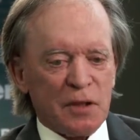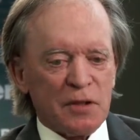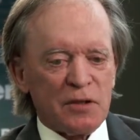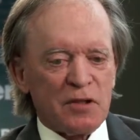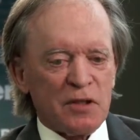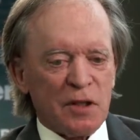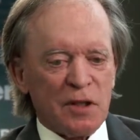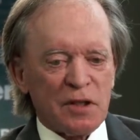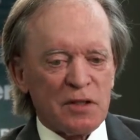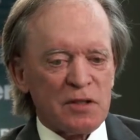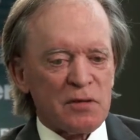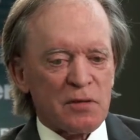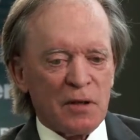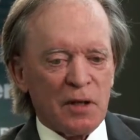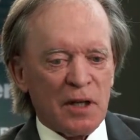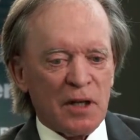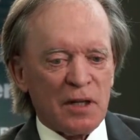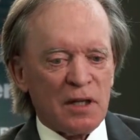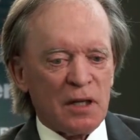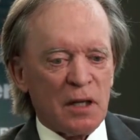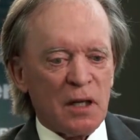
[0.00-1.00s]
China's sort of
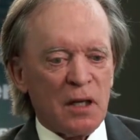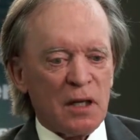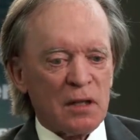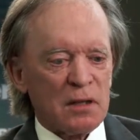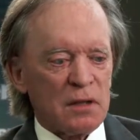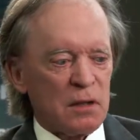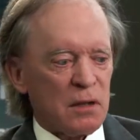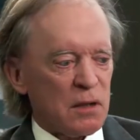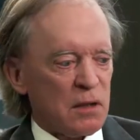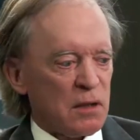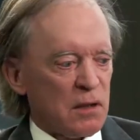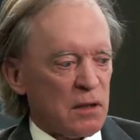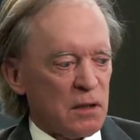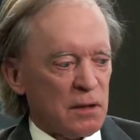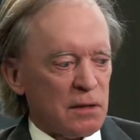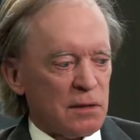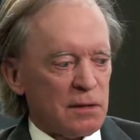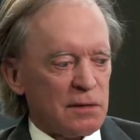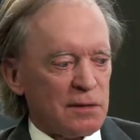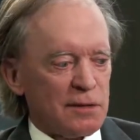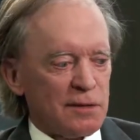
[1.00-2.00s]
like the hot dog of
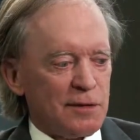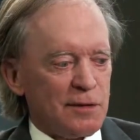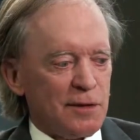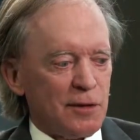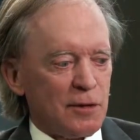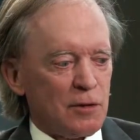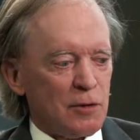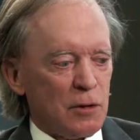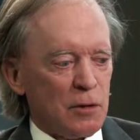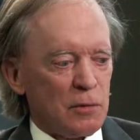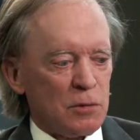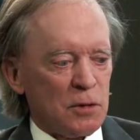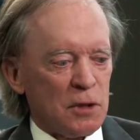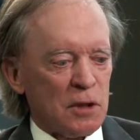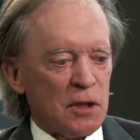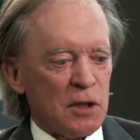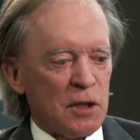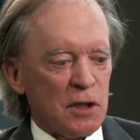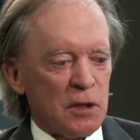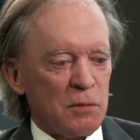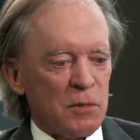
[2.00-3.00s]
the global
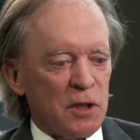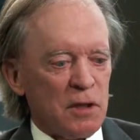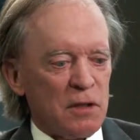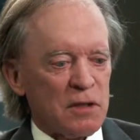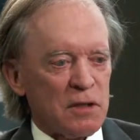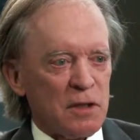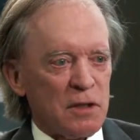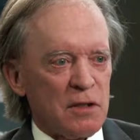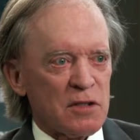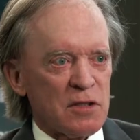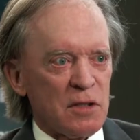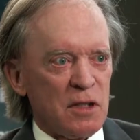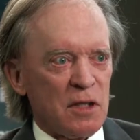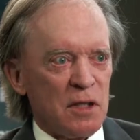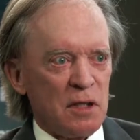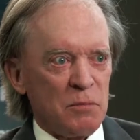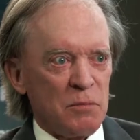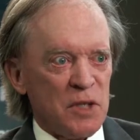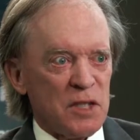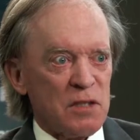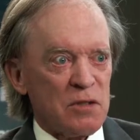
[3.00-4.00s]
economy. There's a lot
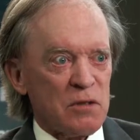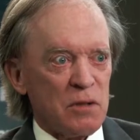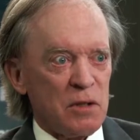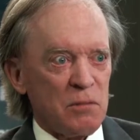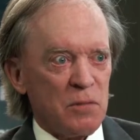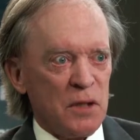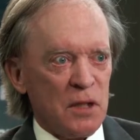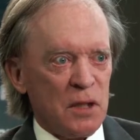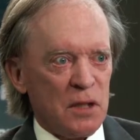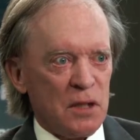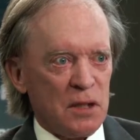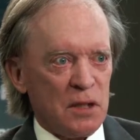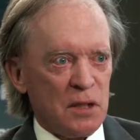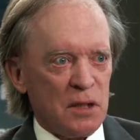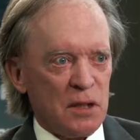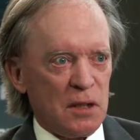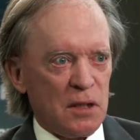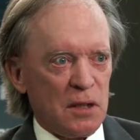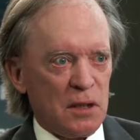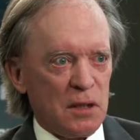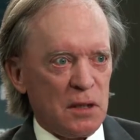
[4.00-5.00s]
of mystery meat
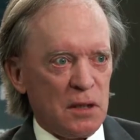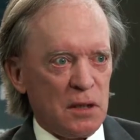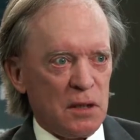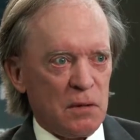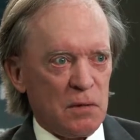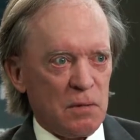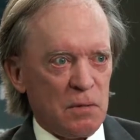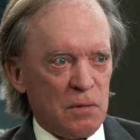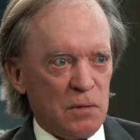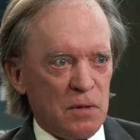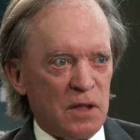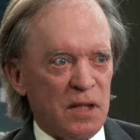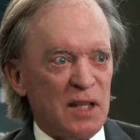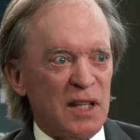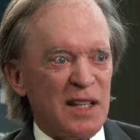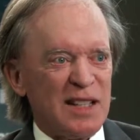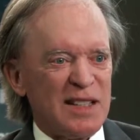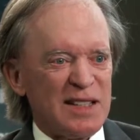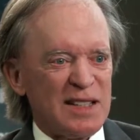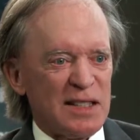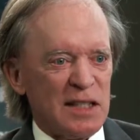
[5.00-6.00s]

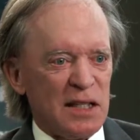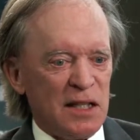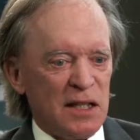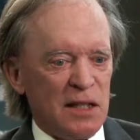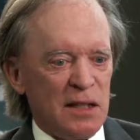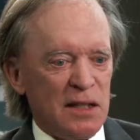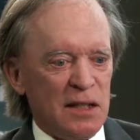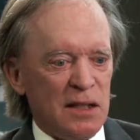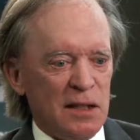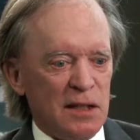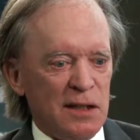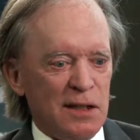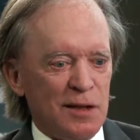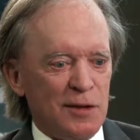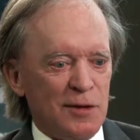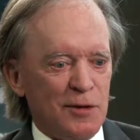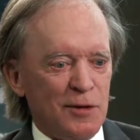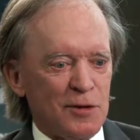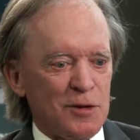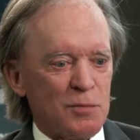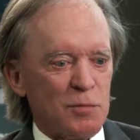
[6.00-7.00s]
inside
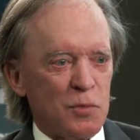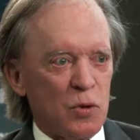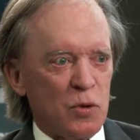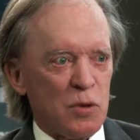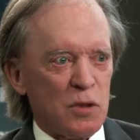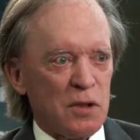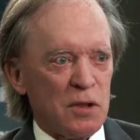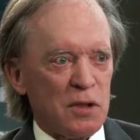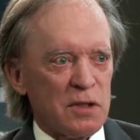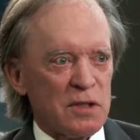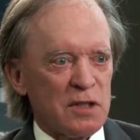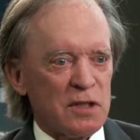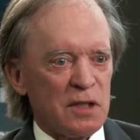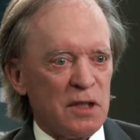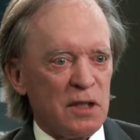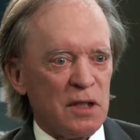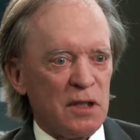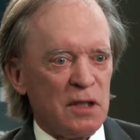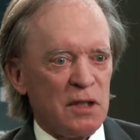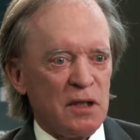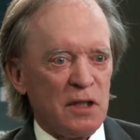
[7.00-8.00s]
those borders,
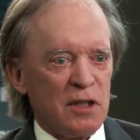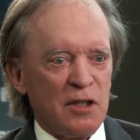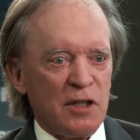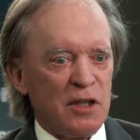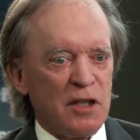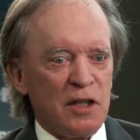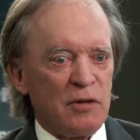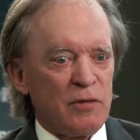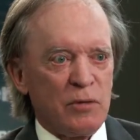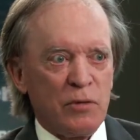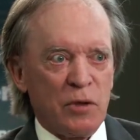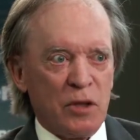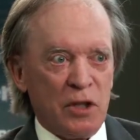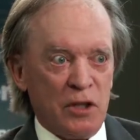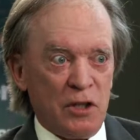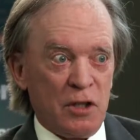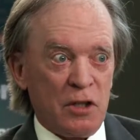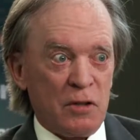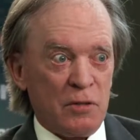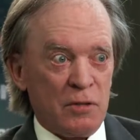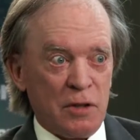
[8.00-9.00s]
and you never really
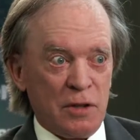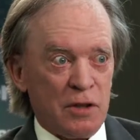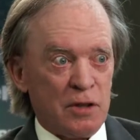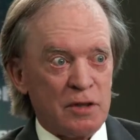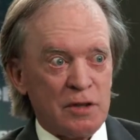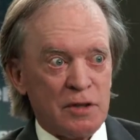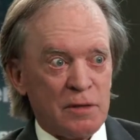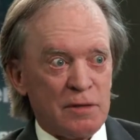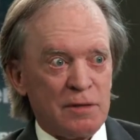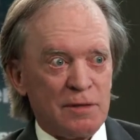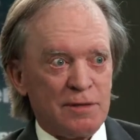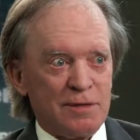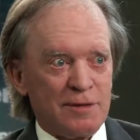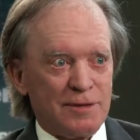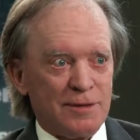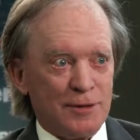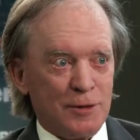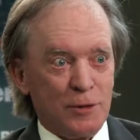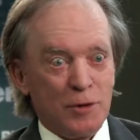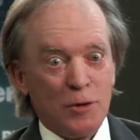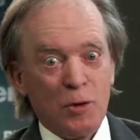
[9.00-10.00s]
know whether it's
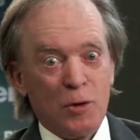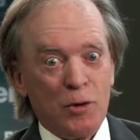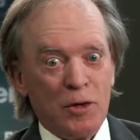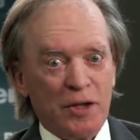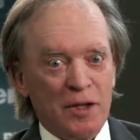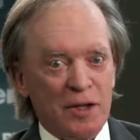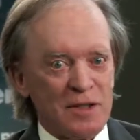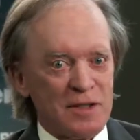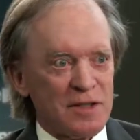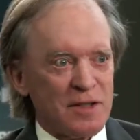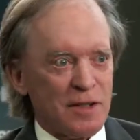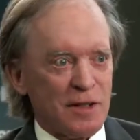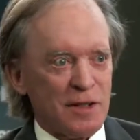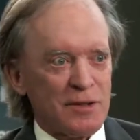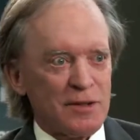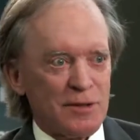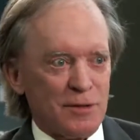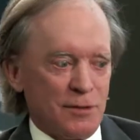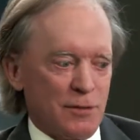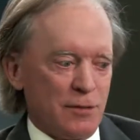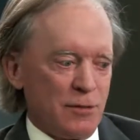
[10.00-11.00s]
growing at
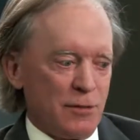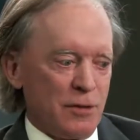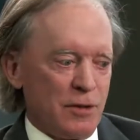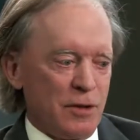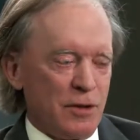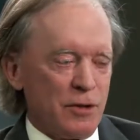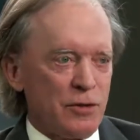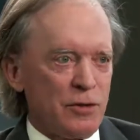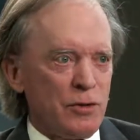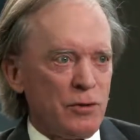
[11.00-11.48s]
6 or growing at